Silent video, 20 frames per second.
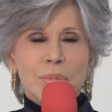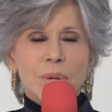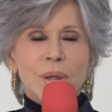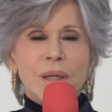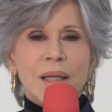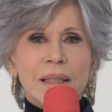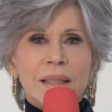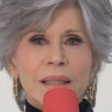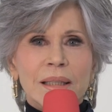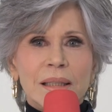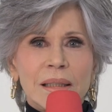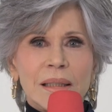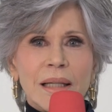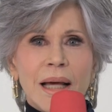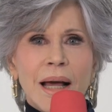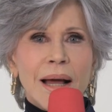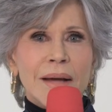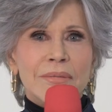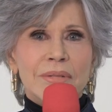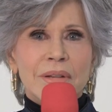bringing it
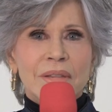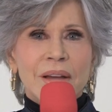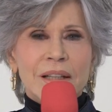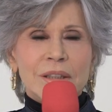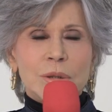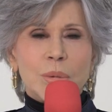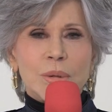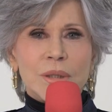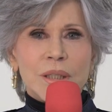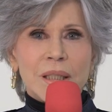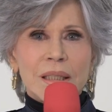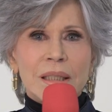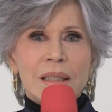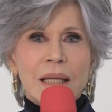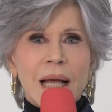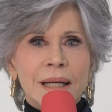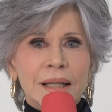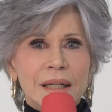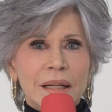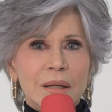alive, and that's what's
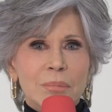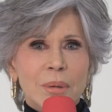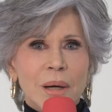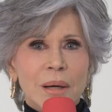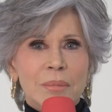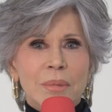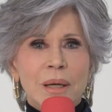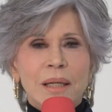exciting about